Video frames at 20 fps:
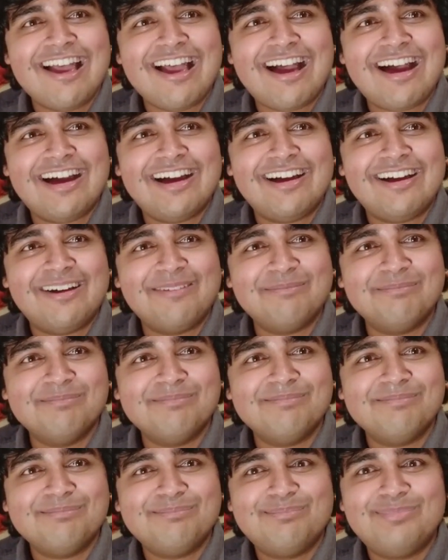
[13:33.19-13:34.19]

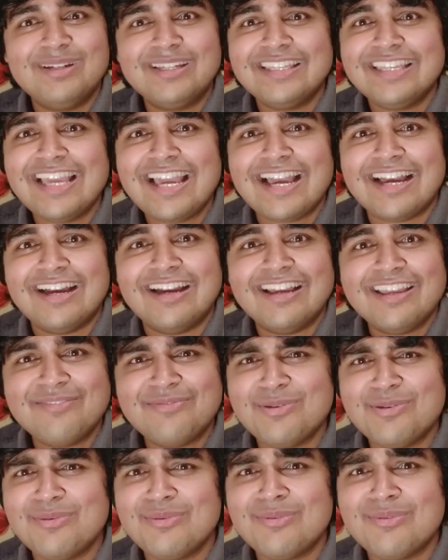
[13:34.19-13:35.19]
Um, but yeah,
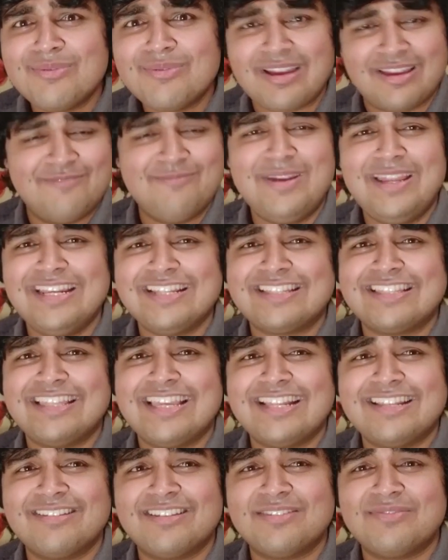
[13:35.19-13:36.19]
if you have made it to
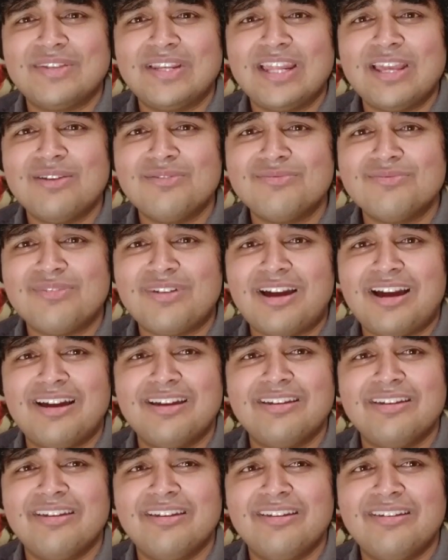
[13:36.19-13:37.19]
the end of this video,
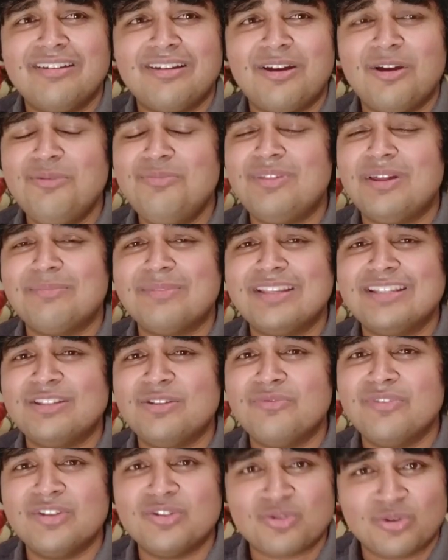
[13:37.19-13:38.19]
I hope that means
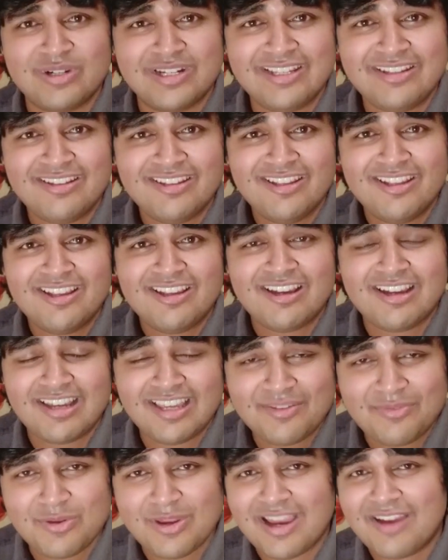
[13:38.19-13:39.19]
you've enjoyed it. Uh,
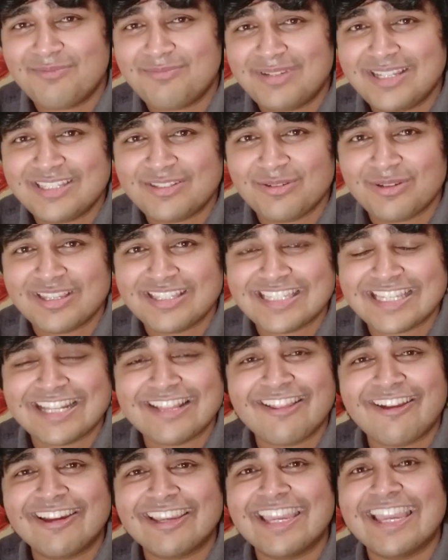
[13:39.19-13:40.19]
if you have, please do consider
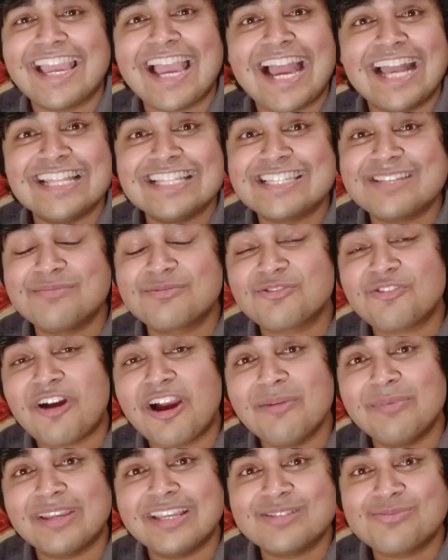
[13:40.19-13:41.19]
liking and
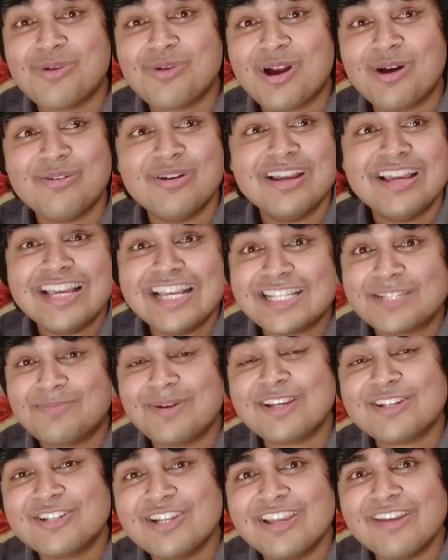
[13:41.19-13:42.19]
subscribing as well,
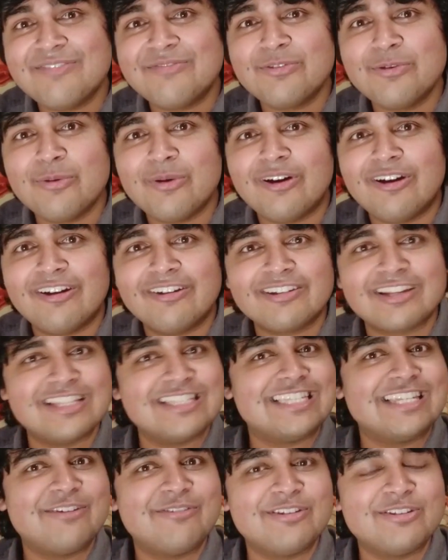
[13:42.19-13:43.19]
especially if you are
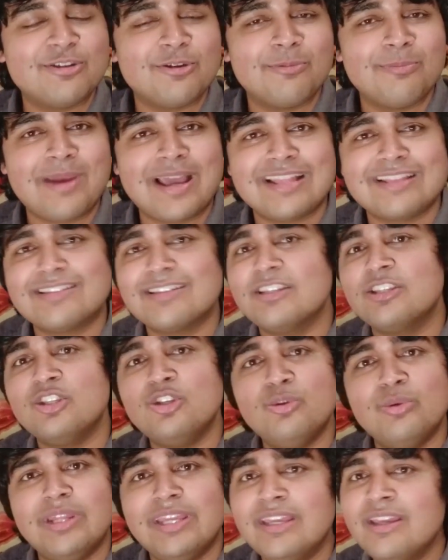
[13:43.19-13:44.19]
considering doing maths at
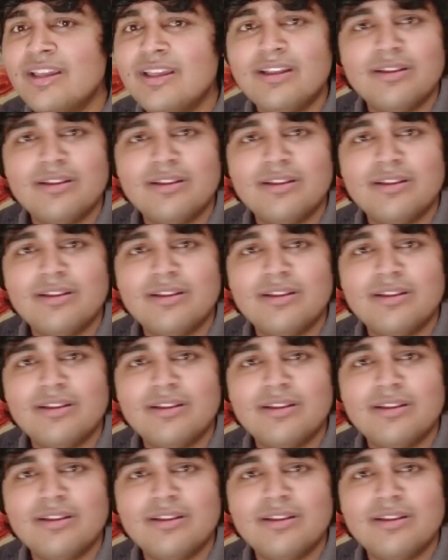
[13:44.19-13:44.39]
uni,